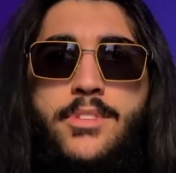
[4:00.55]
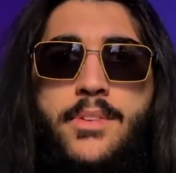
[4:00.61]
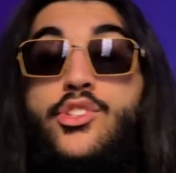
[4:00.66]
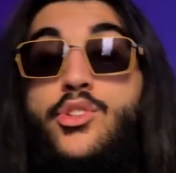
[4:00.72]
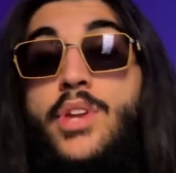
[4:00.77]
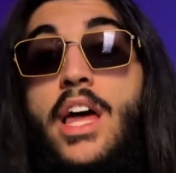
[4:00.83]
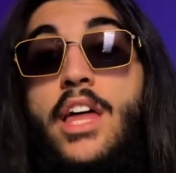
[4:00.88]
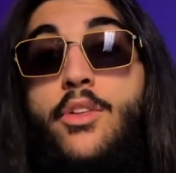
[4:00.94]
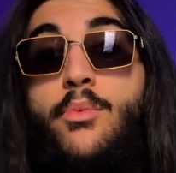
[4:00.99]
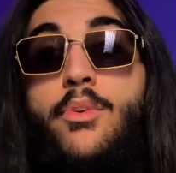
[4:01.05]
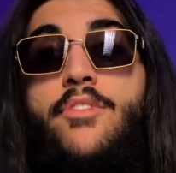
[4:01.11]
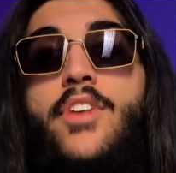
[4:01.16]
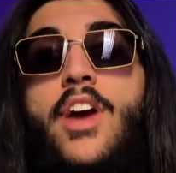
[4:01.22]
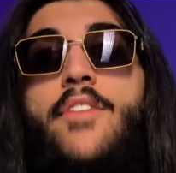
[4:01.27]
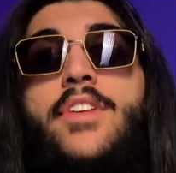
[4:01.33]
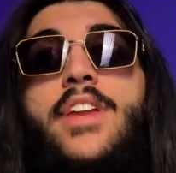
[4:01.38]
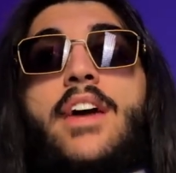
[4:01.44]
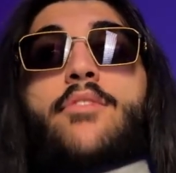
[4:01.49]
So now that we've
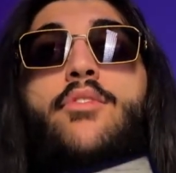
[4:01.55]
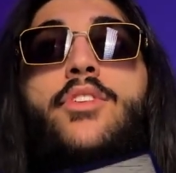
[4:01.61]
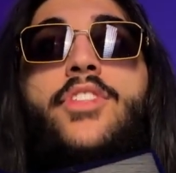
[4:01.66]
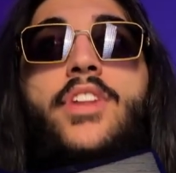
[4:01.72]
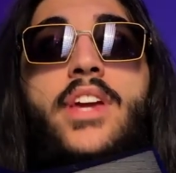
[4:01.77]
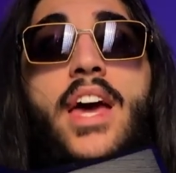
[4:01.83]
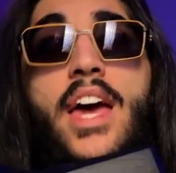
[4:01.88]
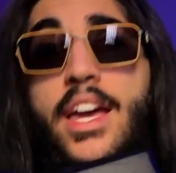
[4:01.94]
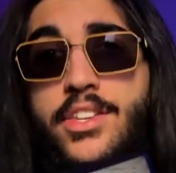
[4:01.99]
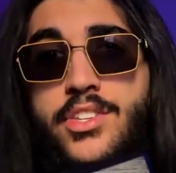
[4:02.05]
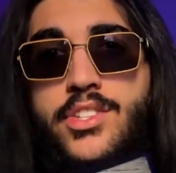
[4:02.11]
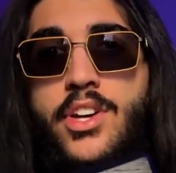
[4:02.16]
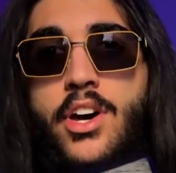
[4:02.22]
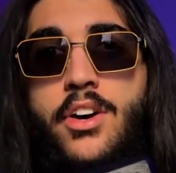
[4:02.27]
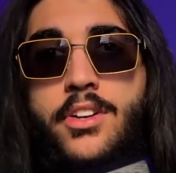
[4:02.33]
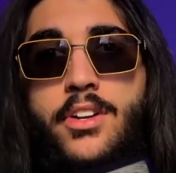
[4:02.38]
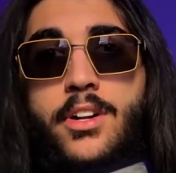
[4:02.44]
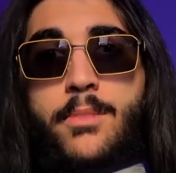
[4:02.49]
covered everything
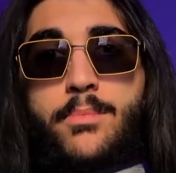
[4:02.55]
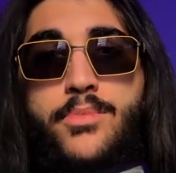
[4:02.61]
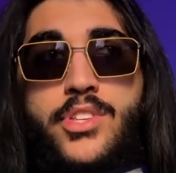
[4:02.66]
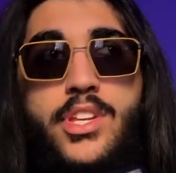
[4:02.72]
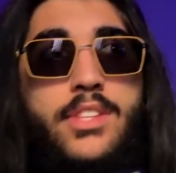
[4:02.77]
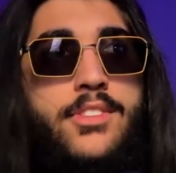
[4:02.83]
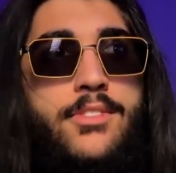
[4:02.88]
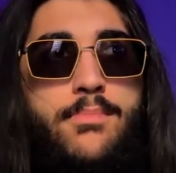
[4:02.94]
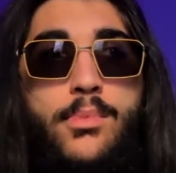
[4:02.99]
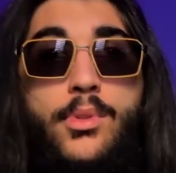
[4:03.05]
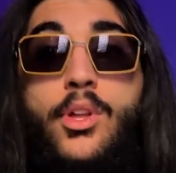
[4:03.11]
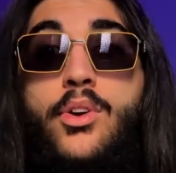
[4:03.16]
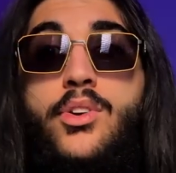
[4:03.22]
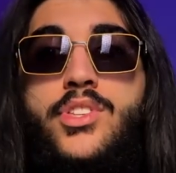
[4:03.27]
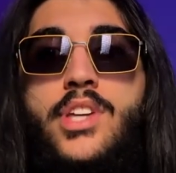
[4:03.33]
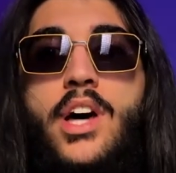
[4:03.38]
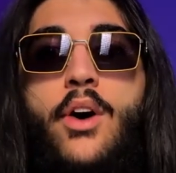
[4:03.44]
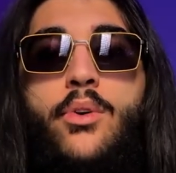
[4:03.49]
external, since
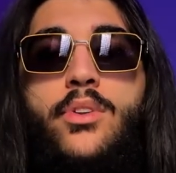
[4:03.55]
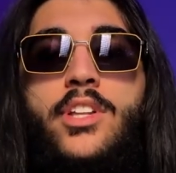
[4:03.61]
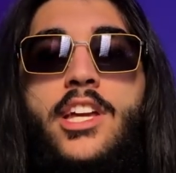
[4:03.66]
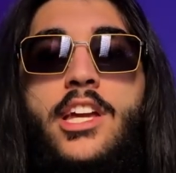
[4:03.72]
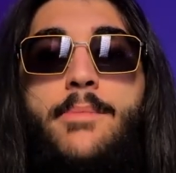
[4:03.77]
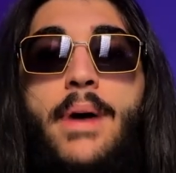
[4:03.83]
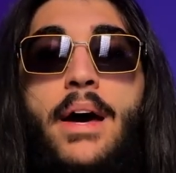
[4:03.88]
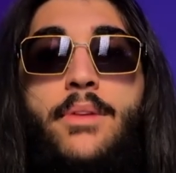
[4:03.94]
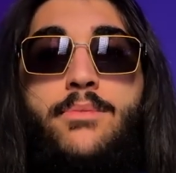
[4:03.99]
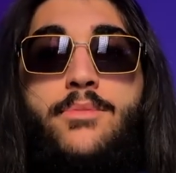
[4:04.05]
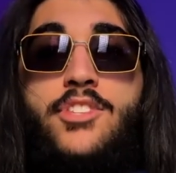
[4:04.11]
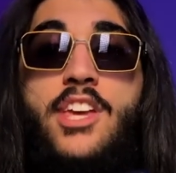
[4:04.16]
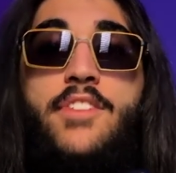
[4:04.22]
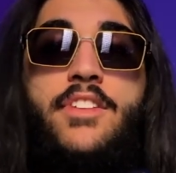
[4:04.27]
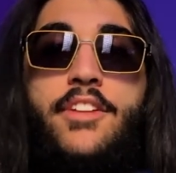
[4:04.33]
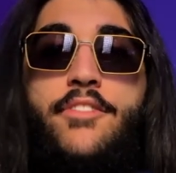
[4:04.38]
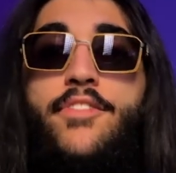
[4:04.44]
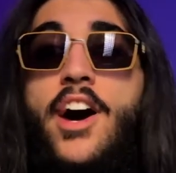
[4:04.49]
looks are only about
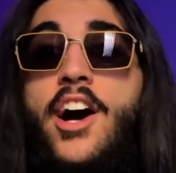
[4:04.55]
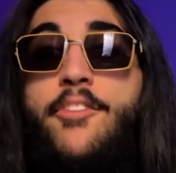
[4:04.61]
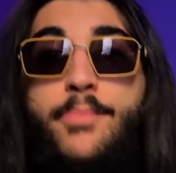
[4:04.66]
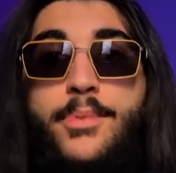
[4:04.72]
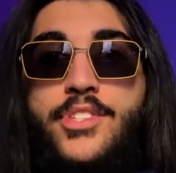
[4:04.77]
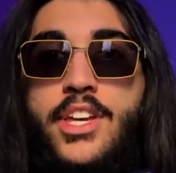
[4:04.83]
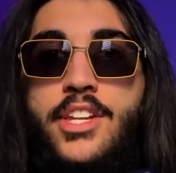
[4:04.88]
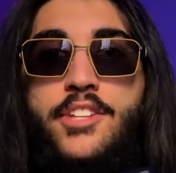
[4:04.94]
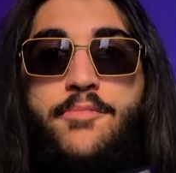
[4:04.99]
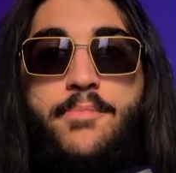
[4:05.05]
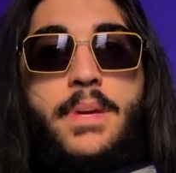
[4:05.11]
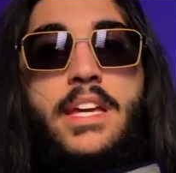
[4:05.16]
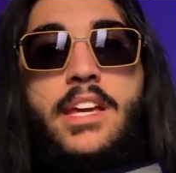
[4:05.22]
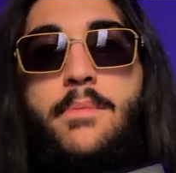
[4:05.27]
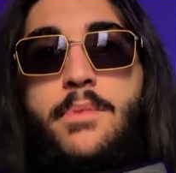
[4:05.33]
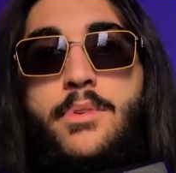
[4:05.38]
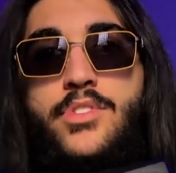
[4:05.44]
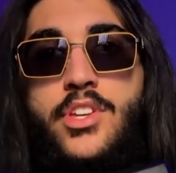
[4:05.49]
75% of being a
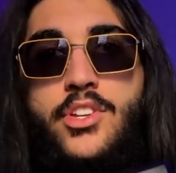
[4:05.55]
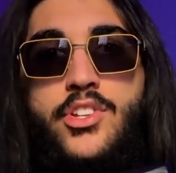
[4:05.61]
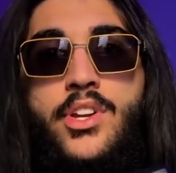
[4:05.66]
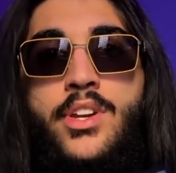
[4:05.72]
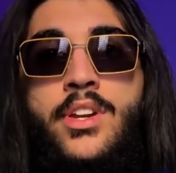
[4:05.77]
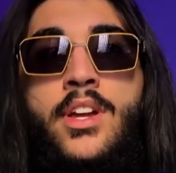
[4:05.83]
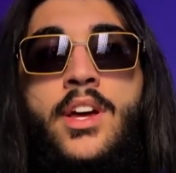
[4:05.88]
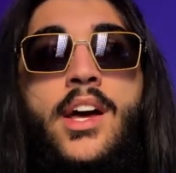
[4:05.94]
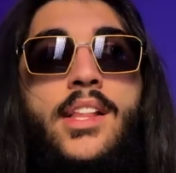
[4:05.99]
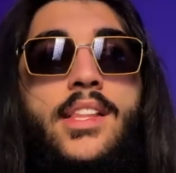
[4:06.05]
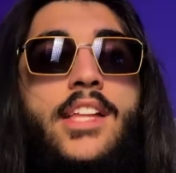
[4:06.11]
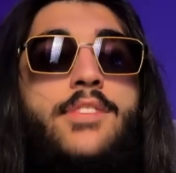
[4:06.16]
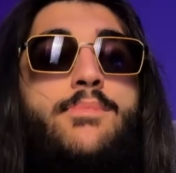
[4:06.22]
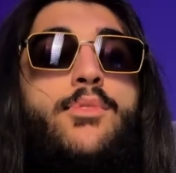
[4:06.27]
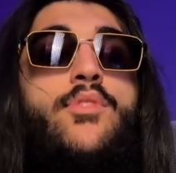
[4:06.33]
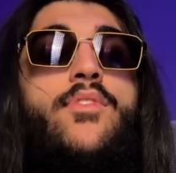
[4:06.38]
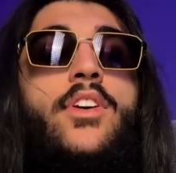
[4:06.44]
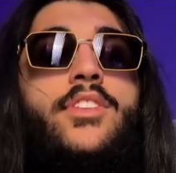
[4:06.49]
musician, let's
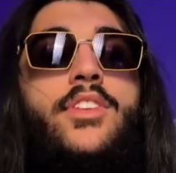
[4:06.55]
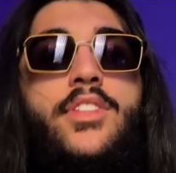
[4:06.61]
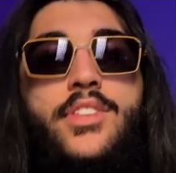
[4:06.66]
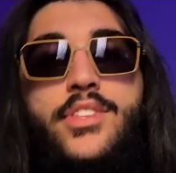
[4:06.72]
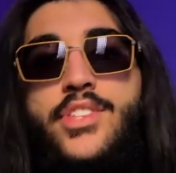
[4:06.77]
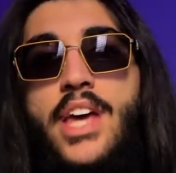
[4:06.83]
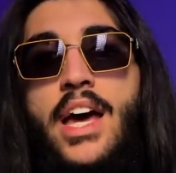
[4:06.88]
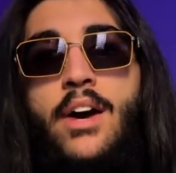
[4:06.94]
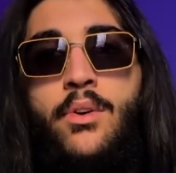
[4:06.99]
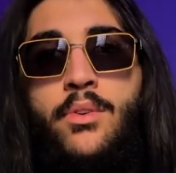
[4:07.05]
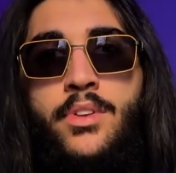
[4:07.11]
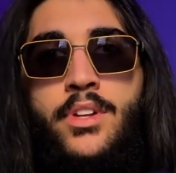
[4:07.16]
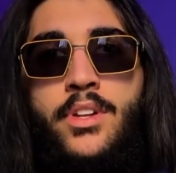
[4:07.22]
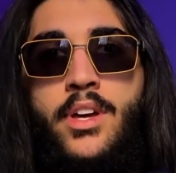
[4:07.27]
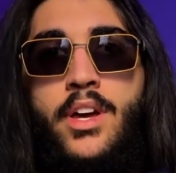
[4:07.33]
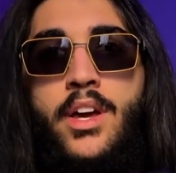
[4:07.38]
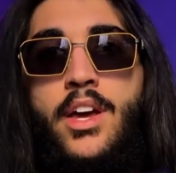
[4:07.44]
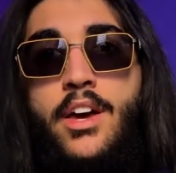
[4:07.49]
move on to the sound.
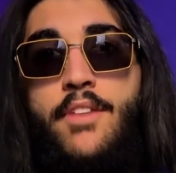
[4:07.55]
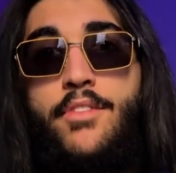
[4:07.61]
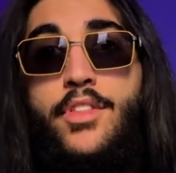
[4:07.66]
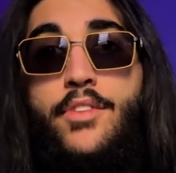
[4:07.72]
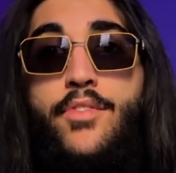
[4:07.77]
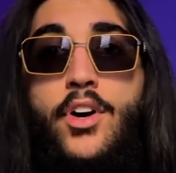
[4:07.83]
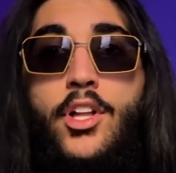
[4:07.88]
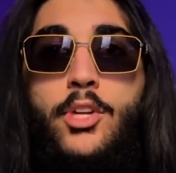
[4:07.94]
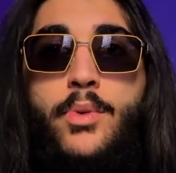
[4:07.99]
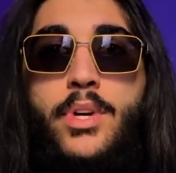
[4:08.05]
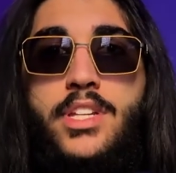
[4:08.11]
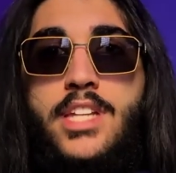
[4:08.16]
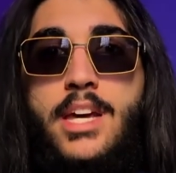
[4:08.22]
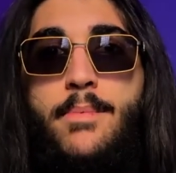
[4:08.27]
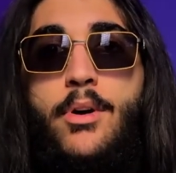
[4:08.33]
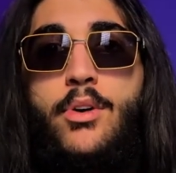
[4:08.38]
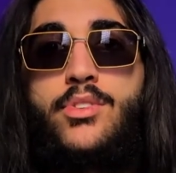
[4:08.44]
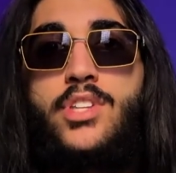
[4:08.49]
For the following
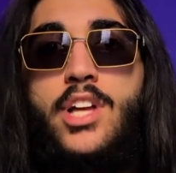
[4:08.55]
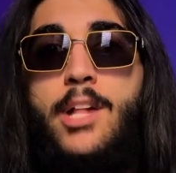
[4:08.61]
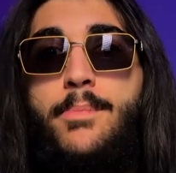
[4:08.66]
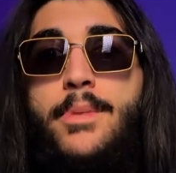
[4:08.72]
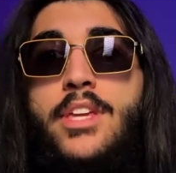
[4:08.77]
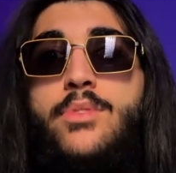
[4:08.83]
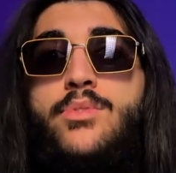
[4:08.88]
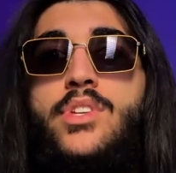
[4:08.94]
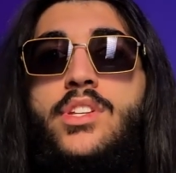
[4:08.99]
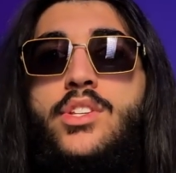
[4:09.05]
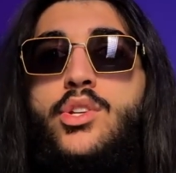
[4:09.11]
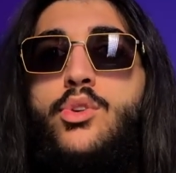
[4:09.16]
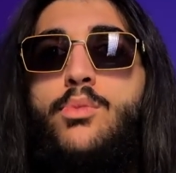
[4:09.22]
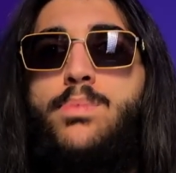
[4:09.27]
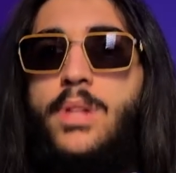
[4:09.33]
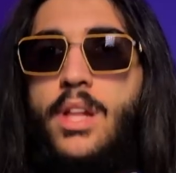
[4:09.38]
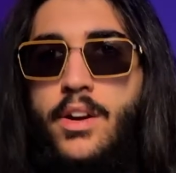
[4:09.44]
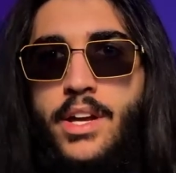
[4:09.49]
demos, I'll be using 2
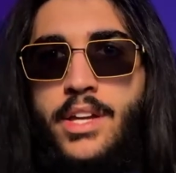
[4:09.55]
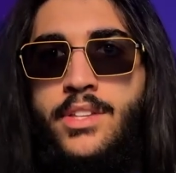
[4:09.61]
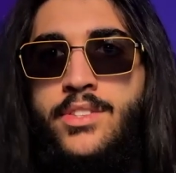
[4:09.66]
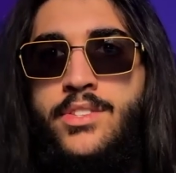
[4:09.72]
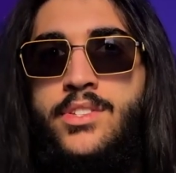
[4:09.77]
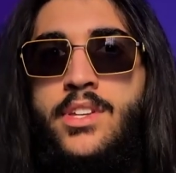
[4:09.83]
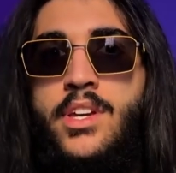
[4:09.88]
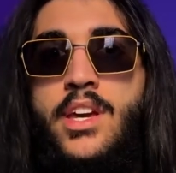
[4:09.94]
plugins.